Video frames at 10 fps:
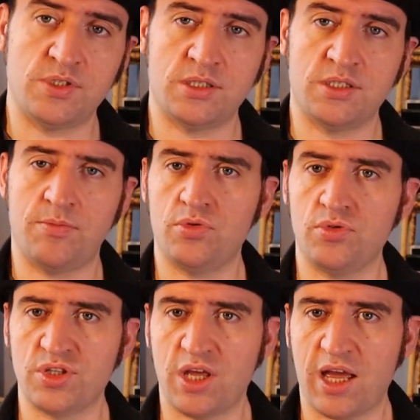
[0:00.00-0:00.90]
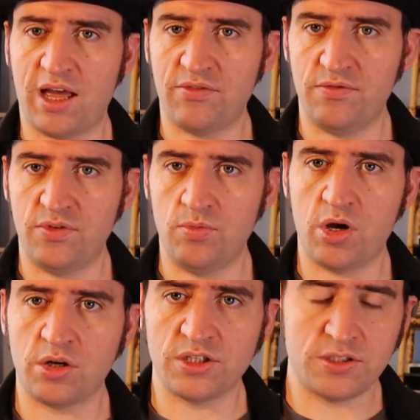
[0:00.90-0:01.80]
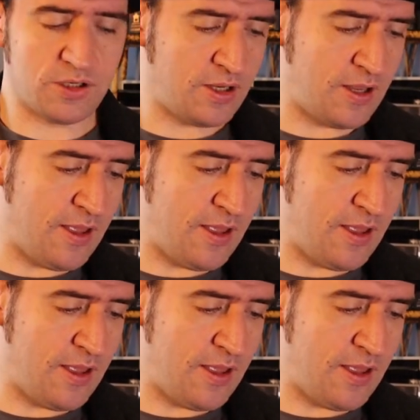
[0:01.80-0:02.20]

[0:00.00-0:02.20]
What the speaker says: the symbols that have a view box,